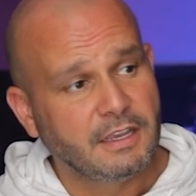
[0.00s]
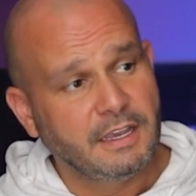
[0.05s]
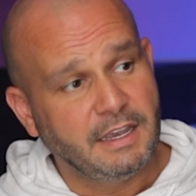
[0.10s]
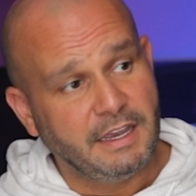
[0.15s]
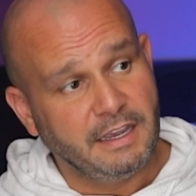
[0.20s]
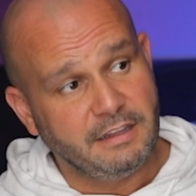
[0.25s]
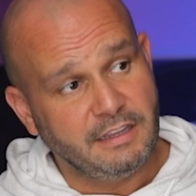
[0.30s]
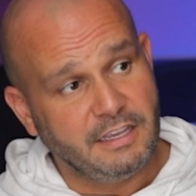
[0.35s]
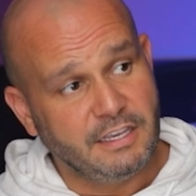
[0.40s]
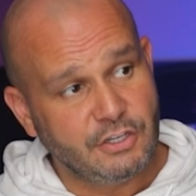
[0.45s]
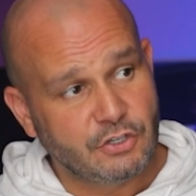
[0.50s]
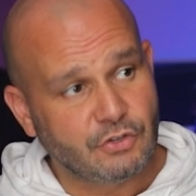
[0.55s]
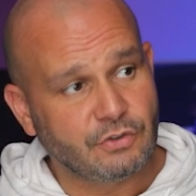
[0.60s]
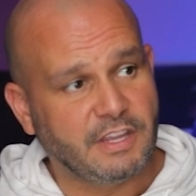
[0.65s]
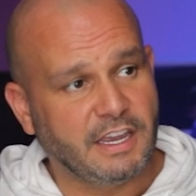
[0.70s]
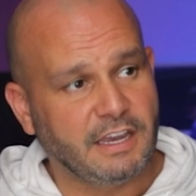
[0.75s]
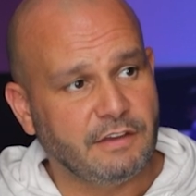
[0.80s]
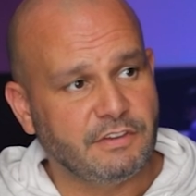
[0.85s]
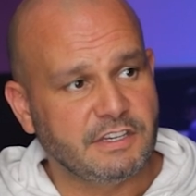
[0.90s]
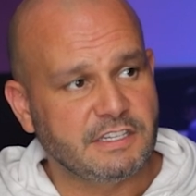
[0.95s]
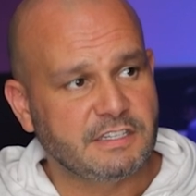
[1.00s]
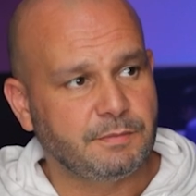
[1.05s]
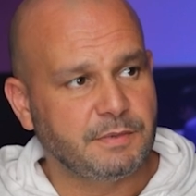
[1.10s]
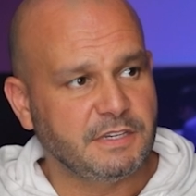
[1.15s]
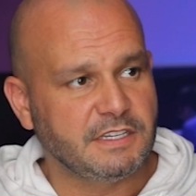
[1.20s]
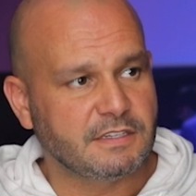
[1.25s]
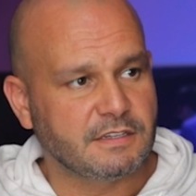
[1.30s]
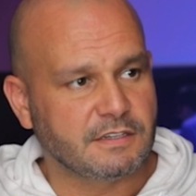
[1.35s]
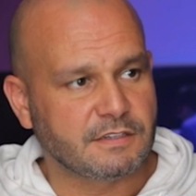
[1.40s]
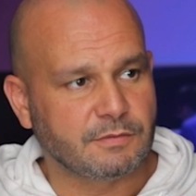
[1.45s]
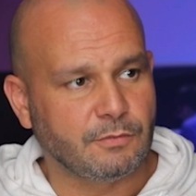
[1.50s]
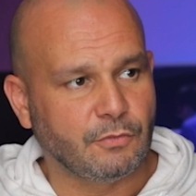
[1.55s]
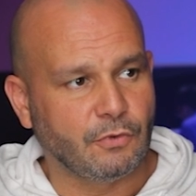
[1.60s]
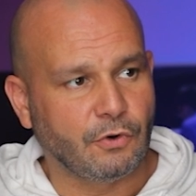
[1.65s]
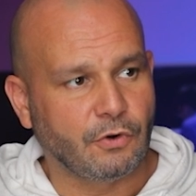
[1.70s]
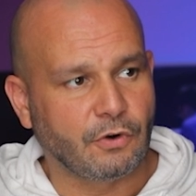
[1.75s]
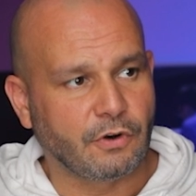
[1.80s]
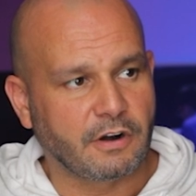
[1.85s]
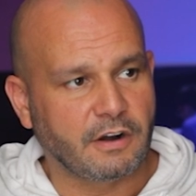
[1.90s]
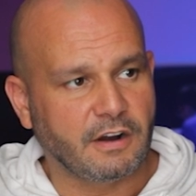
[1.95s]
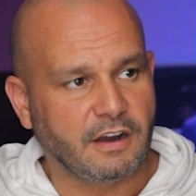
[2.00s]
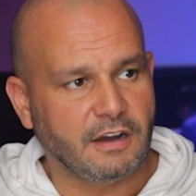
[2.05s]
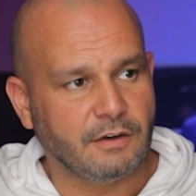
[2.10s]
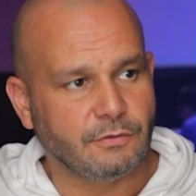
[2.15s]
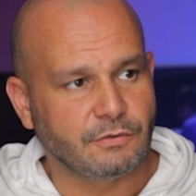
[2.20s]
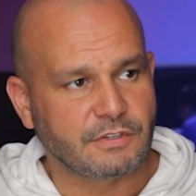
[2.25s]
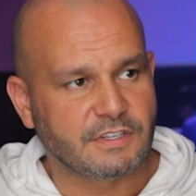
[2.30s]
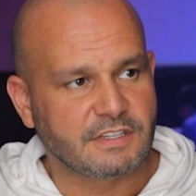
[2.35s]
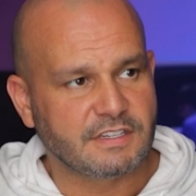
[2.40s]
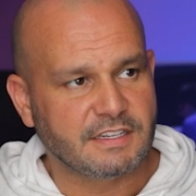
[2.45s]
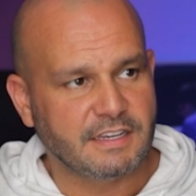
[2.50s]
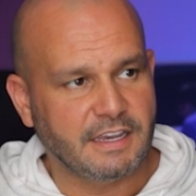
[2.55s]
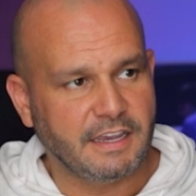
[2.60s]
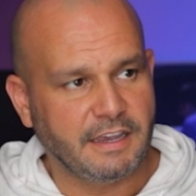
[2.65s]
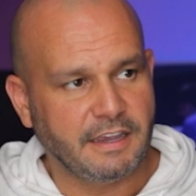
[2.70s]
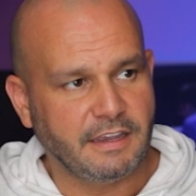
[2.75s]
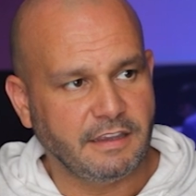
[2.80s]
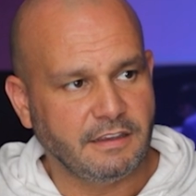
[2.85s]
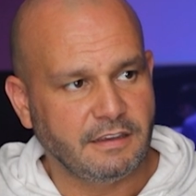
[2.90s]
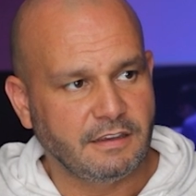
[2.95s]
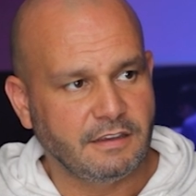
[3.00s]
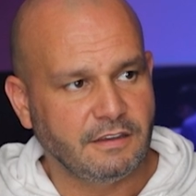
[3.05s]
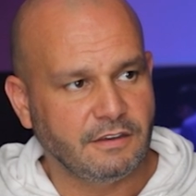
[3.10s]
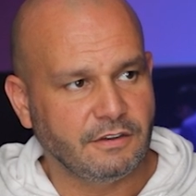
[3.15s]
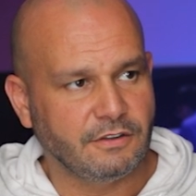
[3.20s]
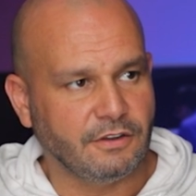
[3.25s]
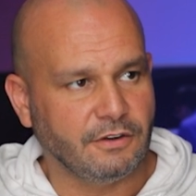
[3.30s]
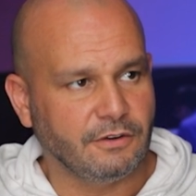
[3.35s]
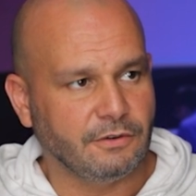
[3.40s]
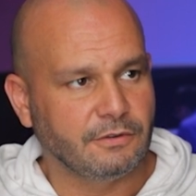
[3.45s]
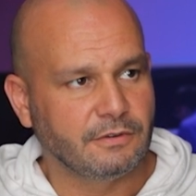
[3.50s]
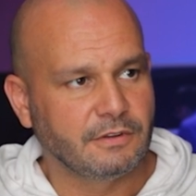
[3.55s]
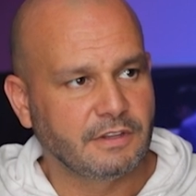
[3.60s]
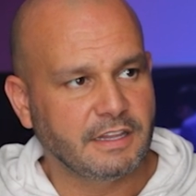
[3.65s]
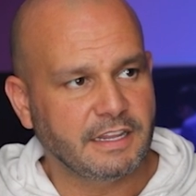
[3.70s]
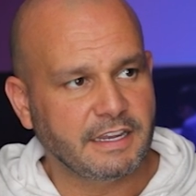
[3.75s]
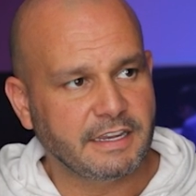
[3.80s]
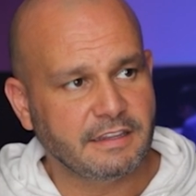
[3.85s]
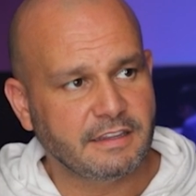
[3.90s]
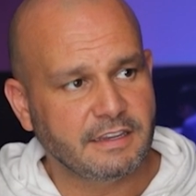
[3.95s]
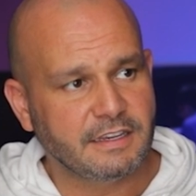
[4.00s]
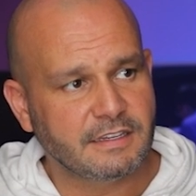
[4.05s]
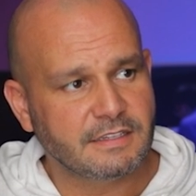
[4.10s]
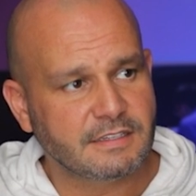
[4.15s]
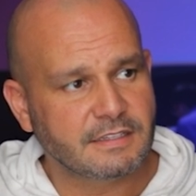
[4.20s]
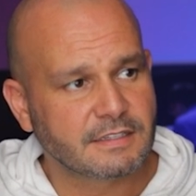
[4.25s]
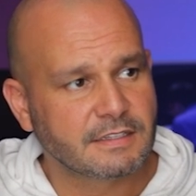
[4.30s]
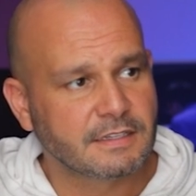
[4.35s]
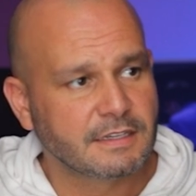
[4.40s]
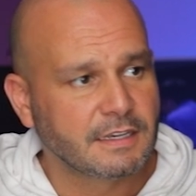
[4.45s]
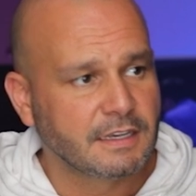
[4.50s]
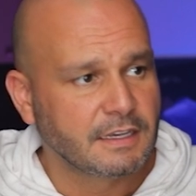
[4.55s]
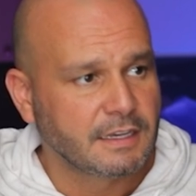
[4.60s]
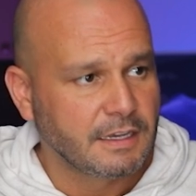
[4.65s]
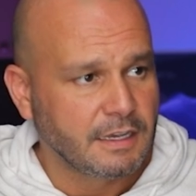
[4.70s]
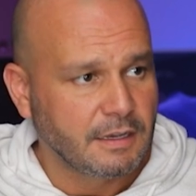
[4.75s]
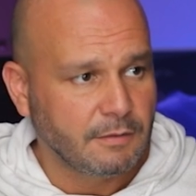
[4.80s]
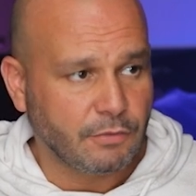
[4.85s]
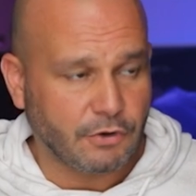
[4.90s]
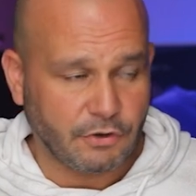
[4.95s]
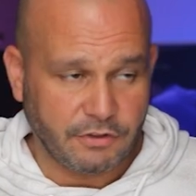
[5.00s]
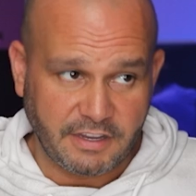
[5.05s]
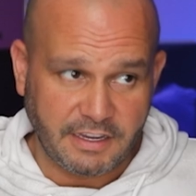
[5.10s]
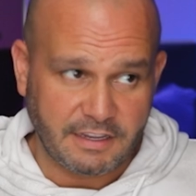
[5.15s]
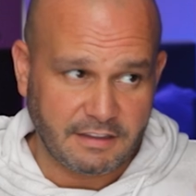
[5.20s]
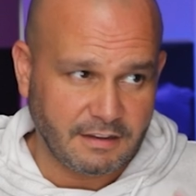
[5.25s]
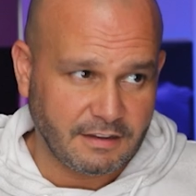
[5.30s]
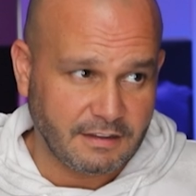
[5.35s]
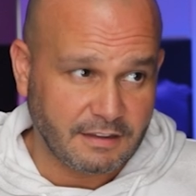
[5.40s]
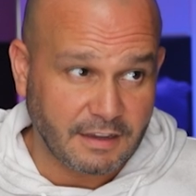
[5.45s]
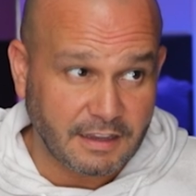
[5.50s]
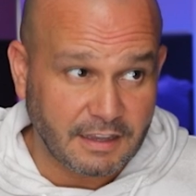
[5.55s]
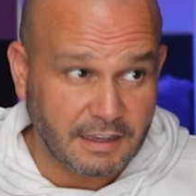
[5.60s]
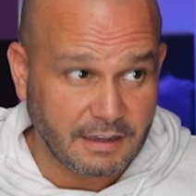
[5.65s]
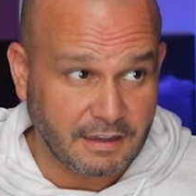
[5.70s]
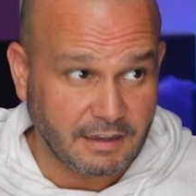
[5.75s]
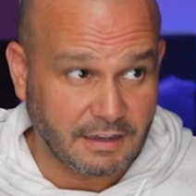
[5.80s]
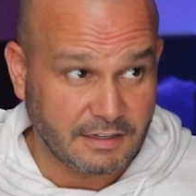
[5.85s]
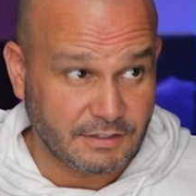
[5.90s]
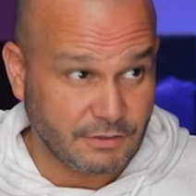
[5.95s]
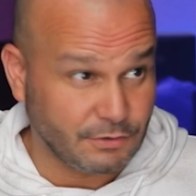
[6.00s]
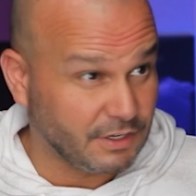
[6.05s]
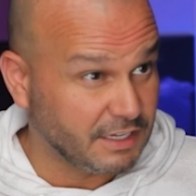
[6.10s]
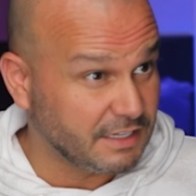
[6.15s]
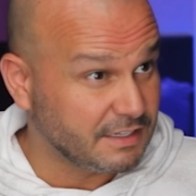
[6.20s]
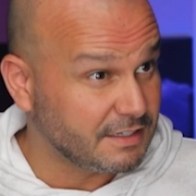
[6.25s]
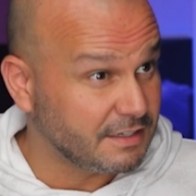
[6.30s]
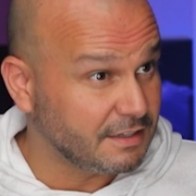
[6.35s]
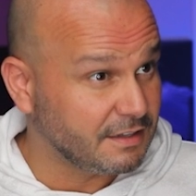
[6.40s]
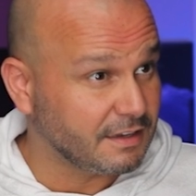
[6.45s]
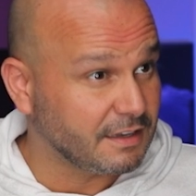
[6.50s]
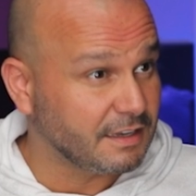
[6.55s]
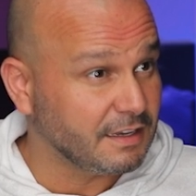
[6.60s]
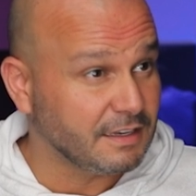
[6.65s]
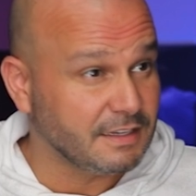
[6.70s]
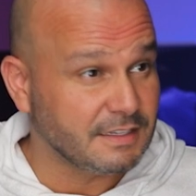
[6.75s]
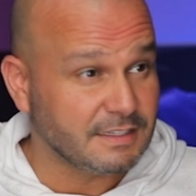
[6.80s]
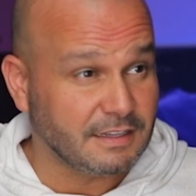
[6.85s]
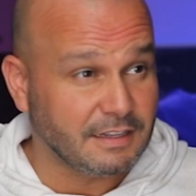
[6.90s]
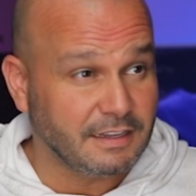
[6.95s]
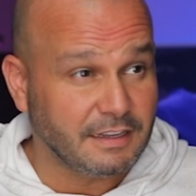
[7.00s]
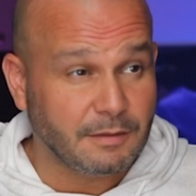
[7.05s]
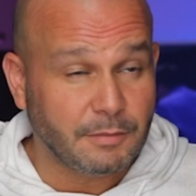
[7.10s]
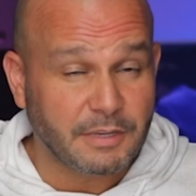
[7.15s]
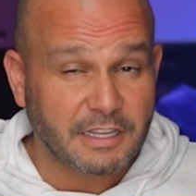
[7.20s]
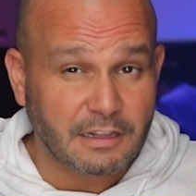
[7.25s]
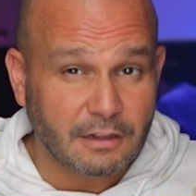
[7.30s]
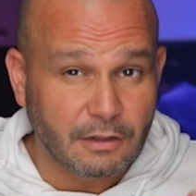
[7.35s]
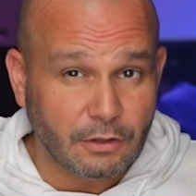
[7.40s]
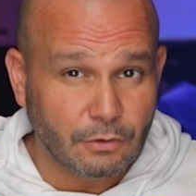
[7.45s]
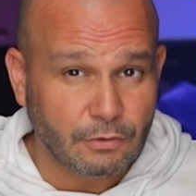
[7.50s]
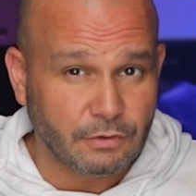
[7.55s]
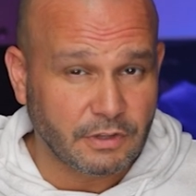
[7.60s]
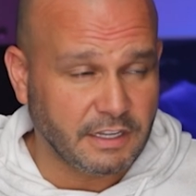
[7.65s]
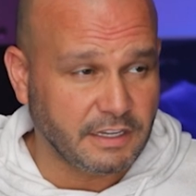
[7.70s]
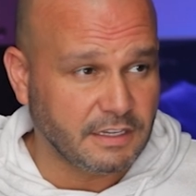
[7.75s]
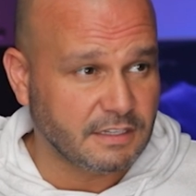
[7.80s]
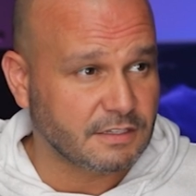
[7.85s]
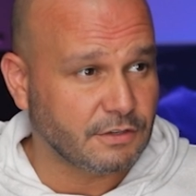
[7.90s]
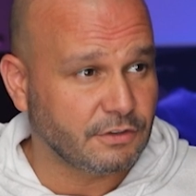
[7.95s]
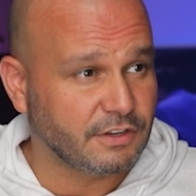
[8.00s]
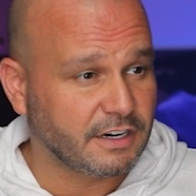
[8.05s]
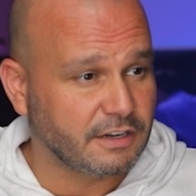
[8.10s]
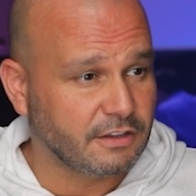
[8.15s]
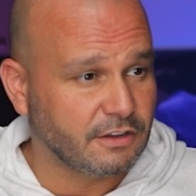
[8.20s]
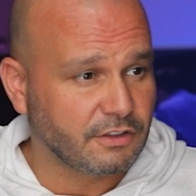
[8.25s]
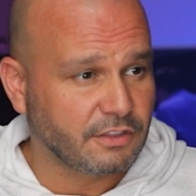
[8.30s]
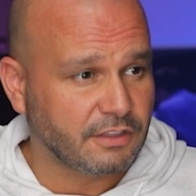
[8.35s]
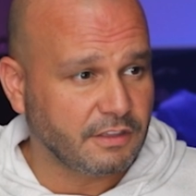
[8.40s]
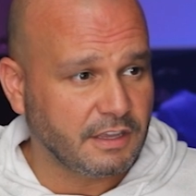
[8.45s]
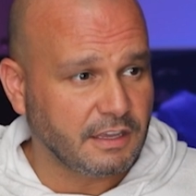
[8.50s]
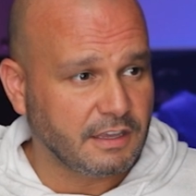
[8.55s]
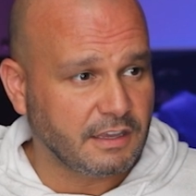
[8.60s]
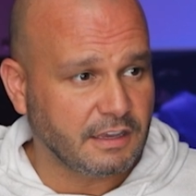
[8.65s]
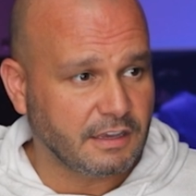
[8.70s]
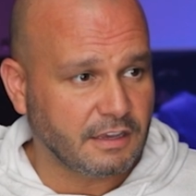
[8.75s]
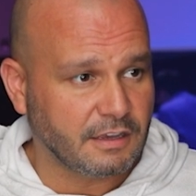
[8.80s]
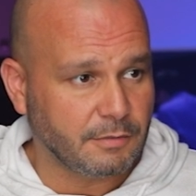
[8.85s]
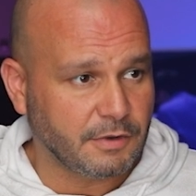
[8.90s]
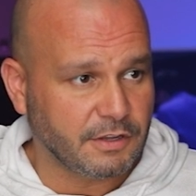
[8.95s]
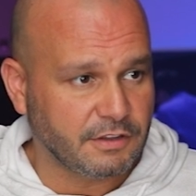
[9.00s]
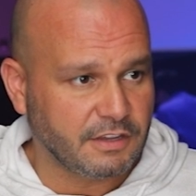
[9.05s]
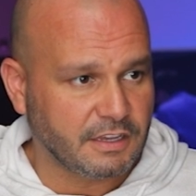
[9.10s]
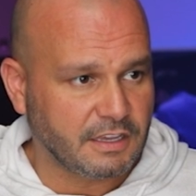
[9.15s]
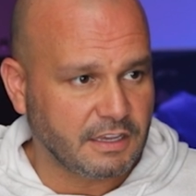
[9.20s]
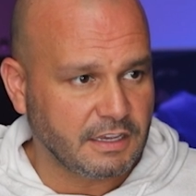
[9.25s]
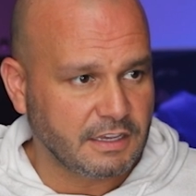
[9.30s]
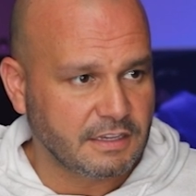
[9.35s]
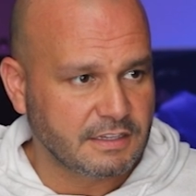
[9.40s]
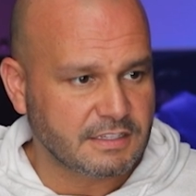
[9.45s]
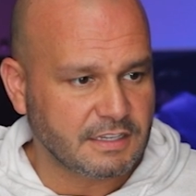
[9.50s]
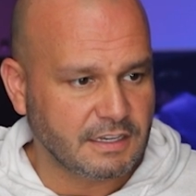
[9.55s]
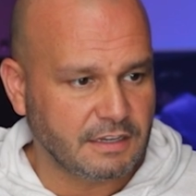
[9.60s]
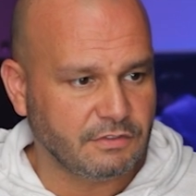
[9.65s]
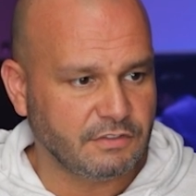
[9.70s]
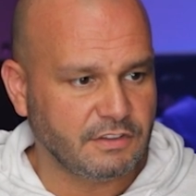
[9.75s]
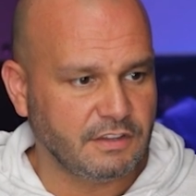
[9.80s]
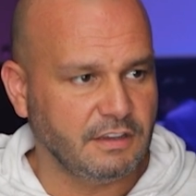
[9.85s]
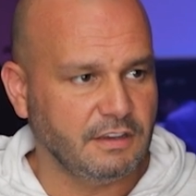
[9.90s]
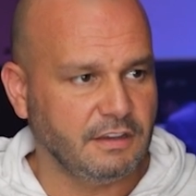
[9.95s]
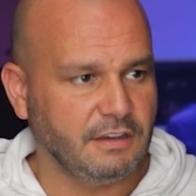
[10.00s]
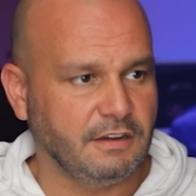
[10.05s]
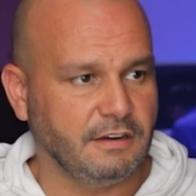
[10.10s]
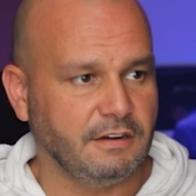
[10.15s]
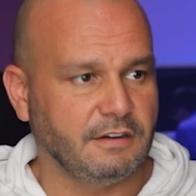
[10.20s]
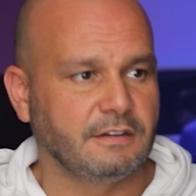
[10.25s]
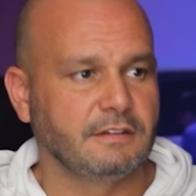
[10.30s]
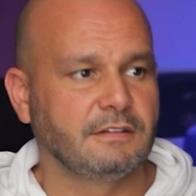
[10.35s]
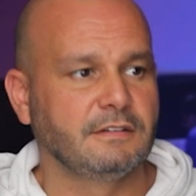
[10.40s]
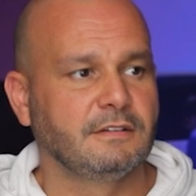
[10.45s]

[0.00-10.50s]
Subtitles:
and he should have his pieces more, I would say, you know, like this, protecting the king. As you can see, the king is a little bit lonely, so they're not thinking about the king's safety here,